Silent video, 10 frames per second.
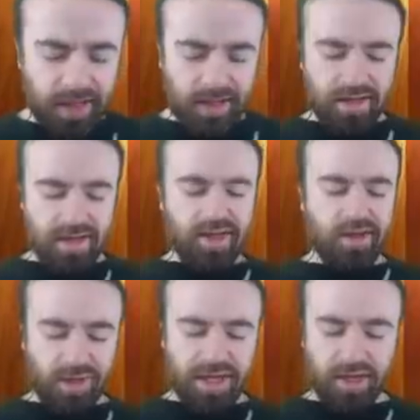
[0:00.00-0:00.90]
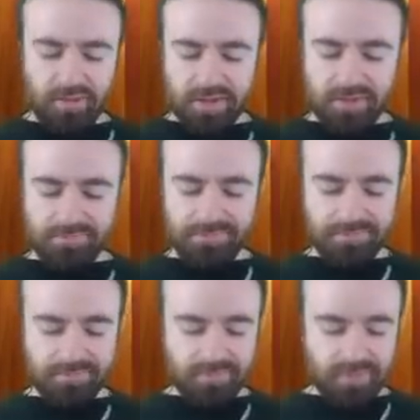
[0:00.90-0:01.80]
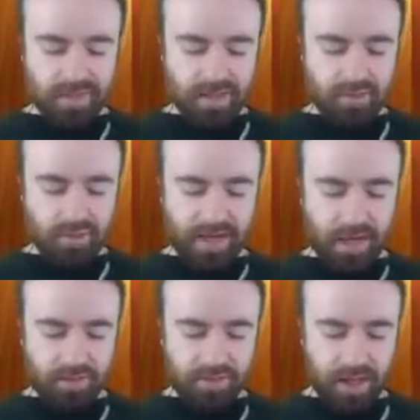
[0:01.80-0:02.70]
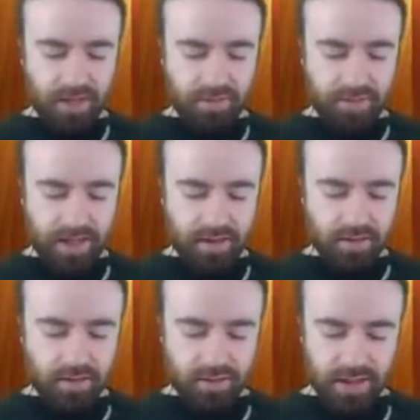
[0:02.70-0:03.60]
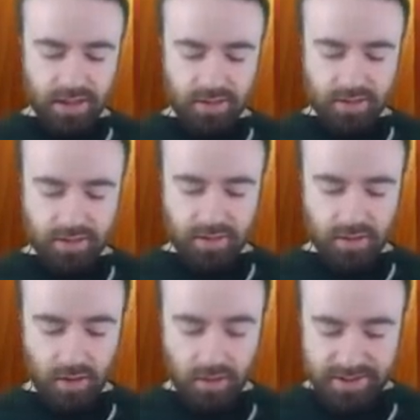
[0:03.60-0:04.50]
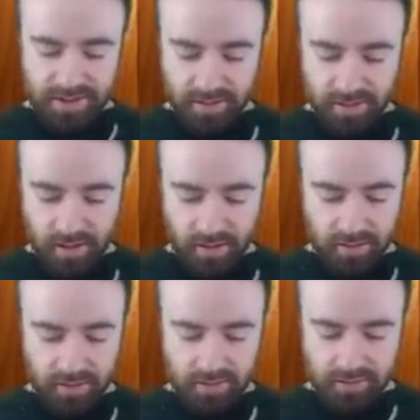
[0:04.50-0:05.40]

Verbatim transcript: on. Here we go. What do we got? What do we got? What do we got? Okay. Oh, it's another Carl.